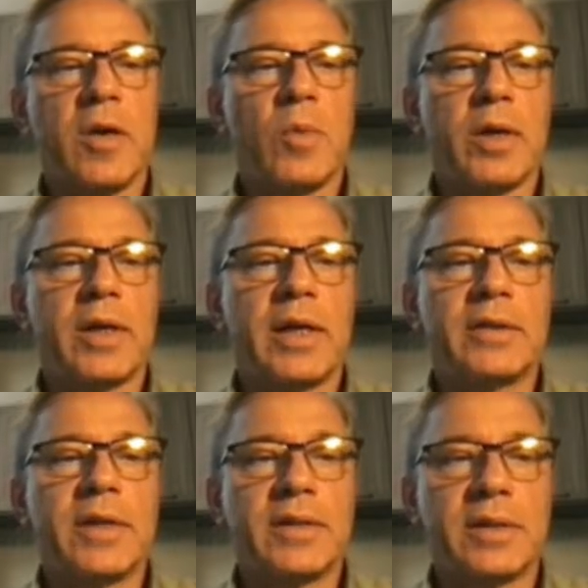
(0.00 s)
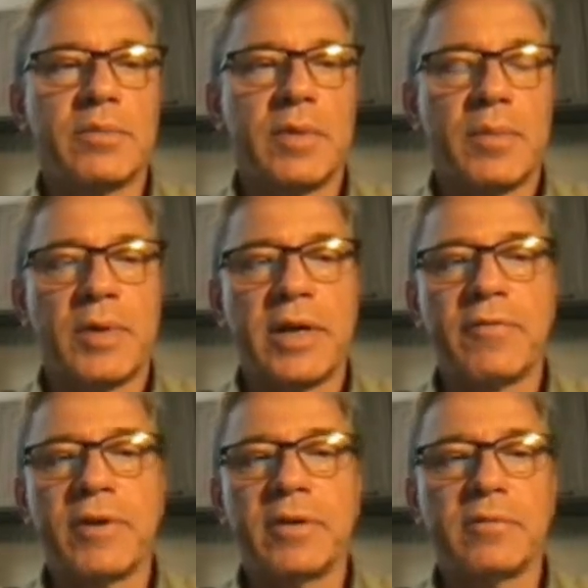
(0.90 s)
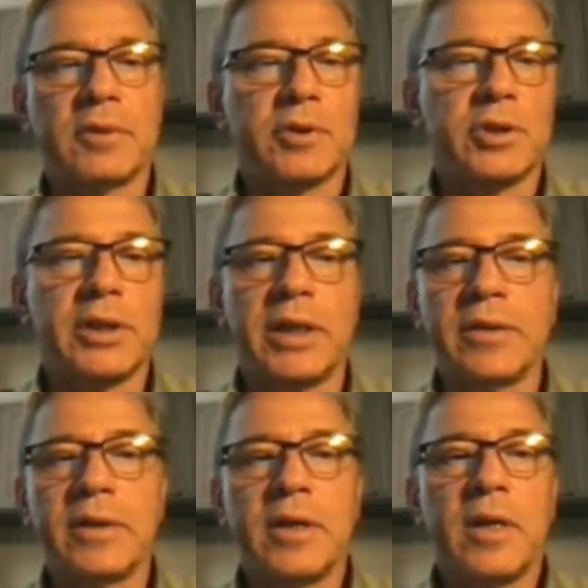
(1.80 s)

We can add some epinephrine, adrenaline,